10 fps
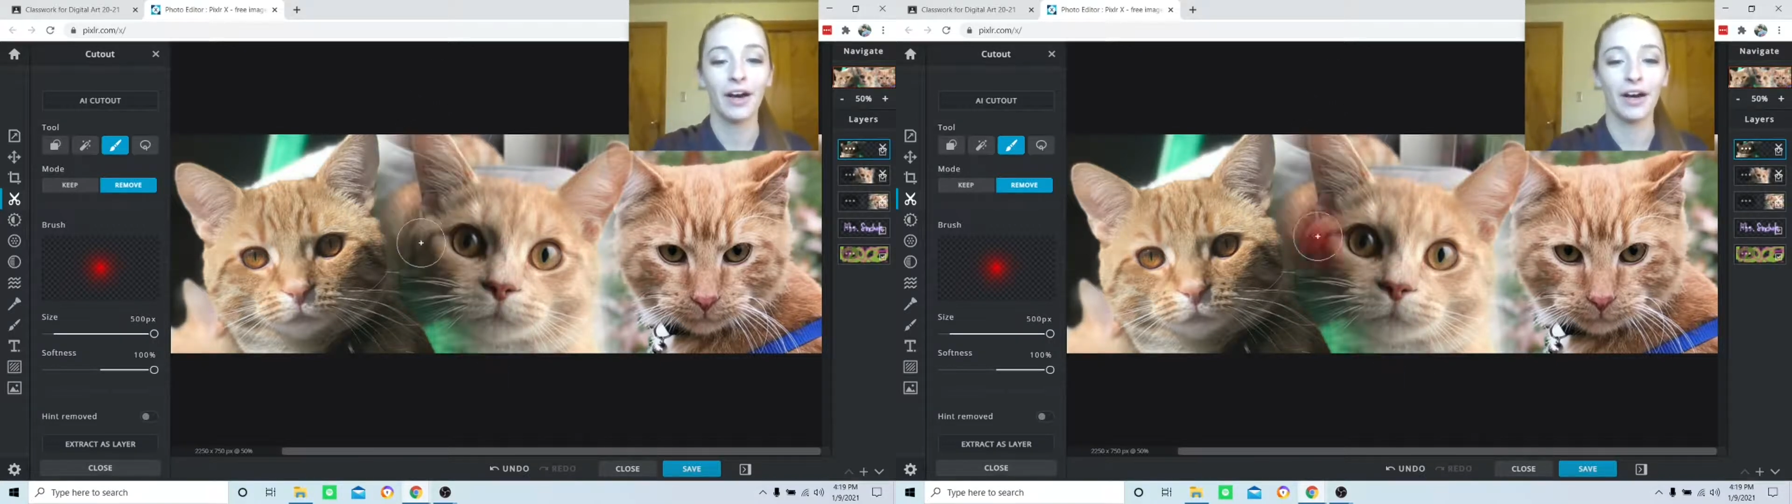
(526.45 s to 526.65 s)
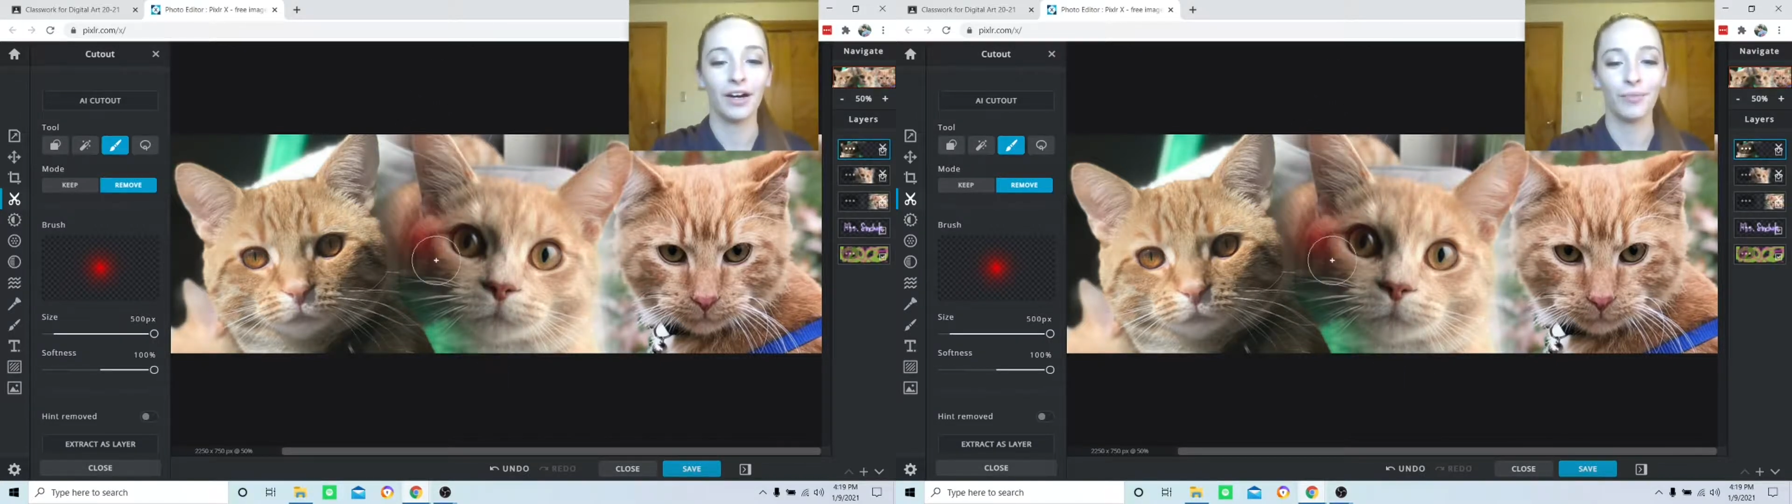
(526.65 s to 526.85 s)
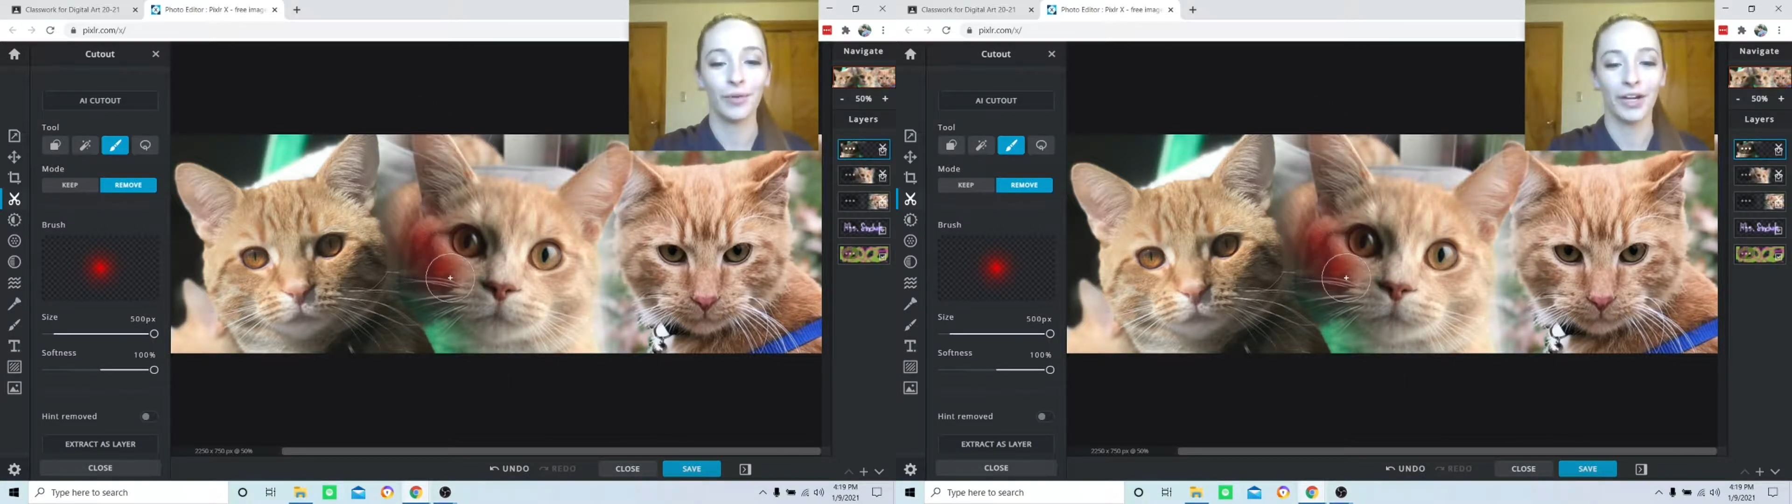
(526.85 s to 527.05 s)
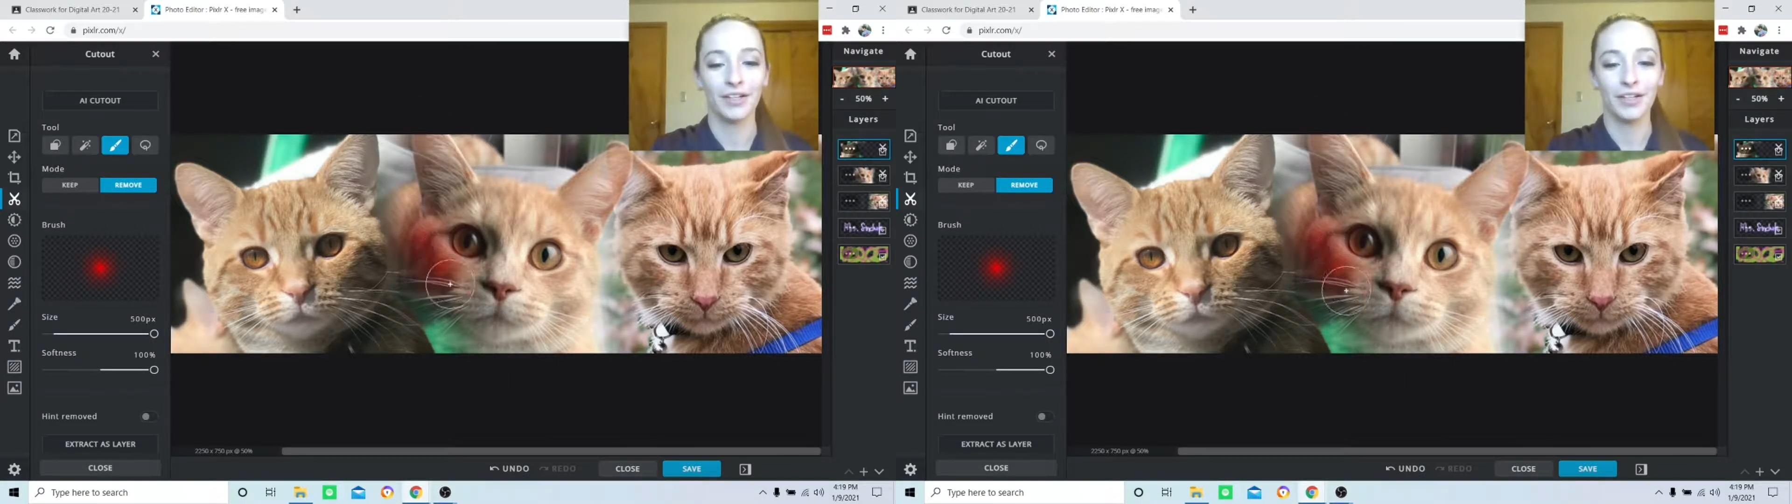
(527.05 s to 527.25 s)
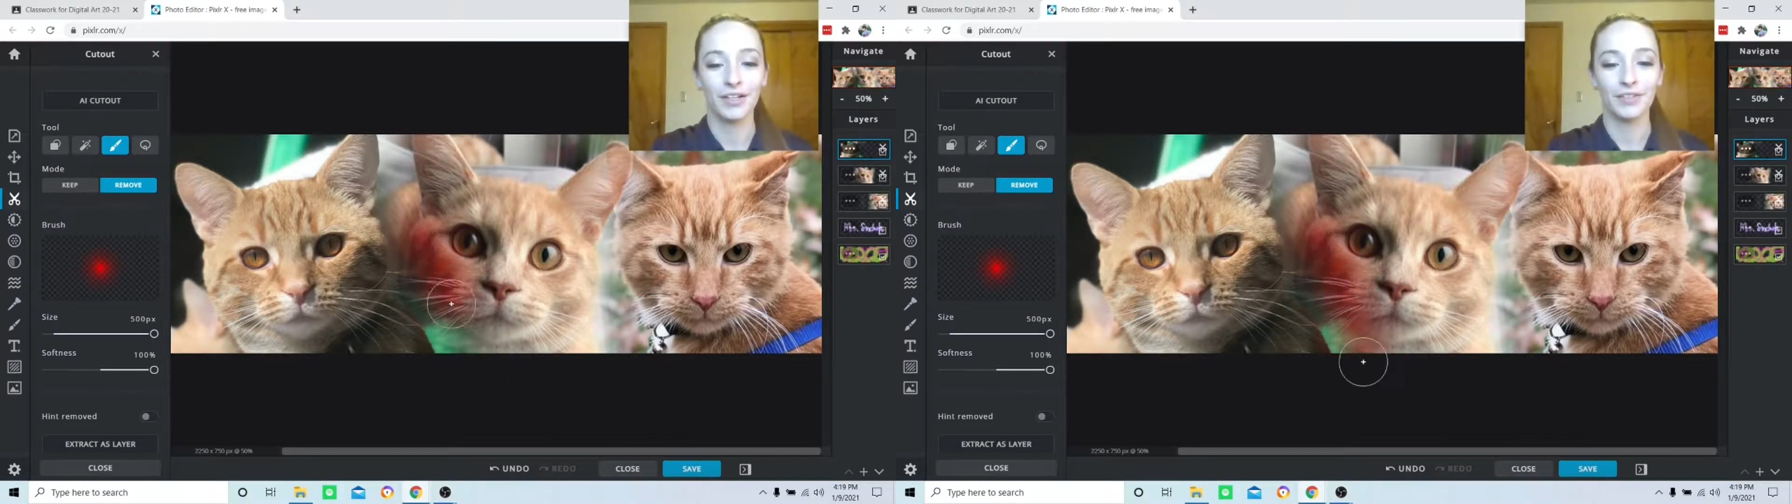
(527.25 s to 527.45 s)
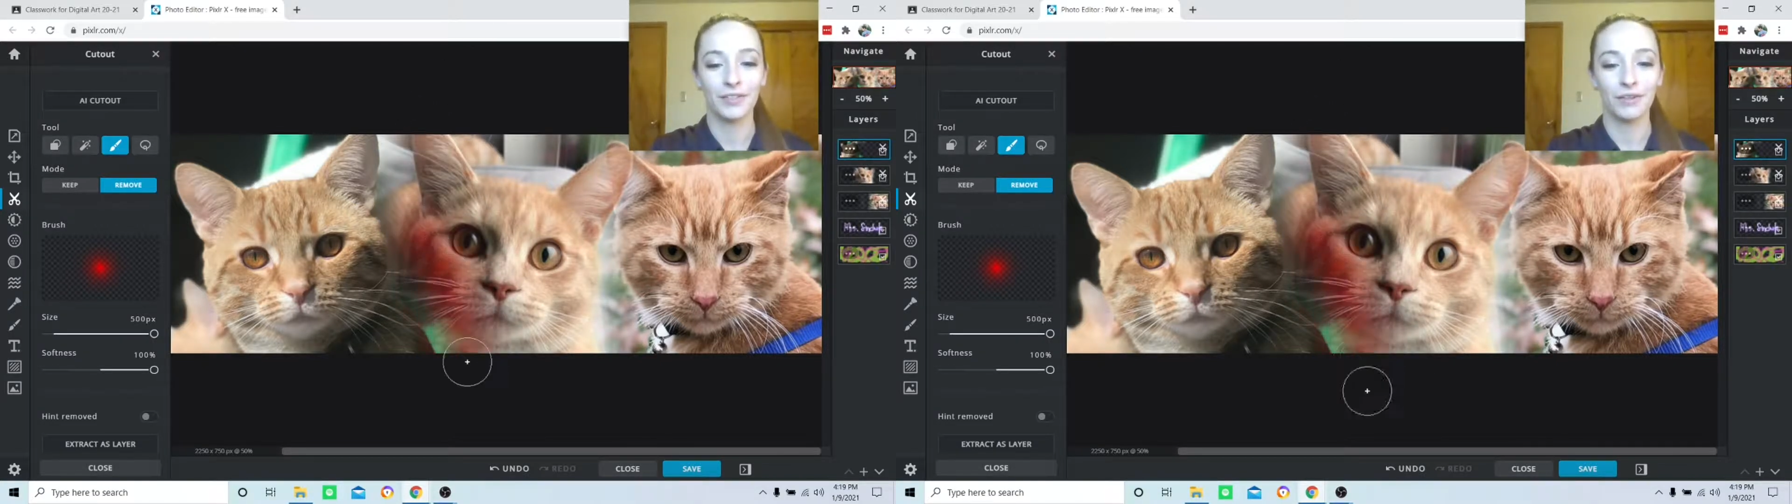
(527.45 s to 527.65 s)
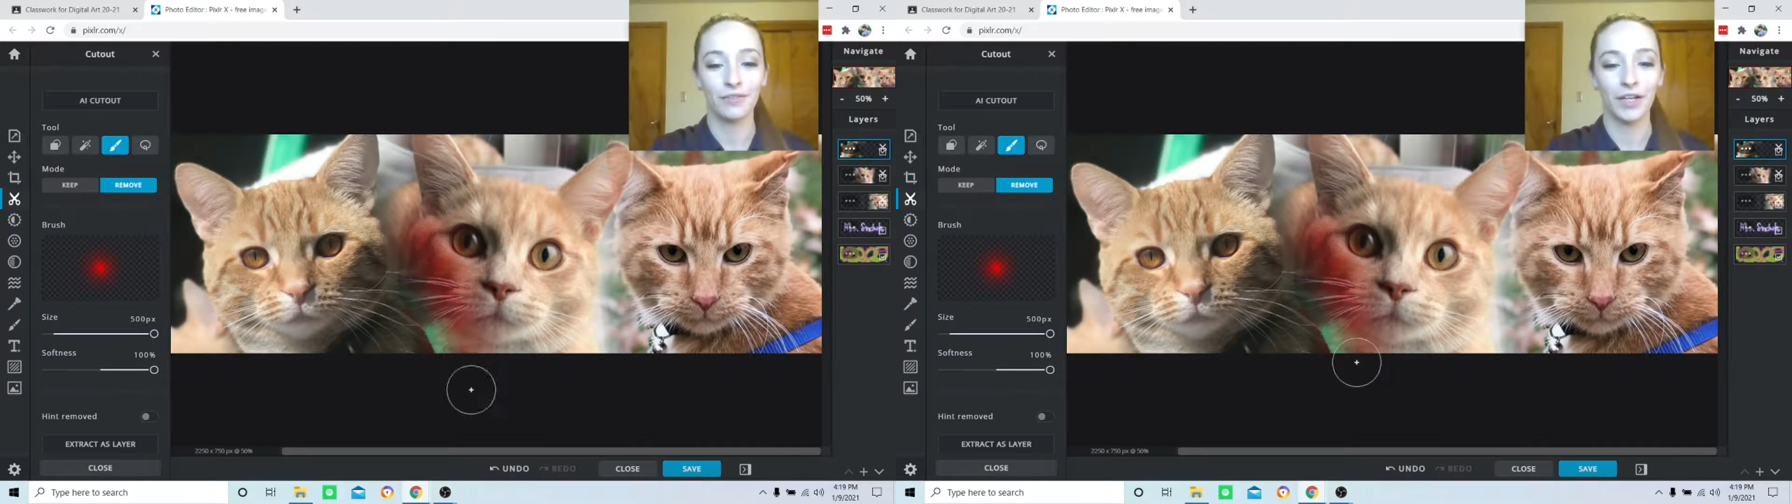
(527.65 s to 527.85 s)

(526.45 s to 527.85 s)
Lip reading: Okay, so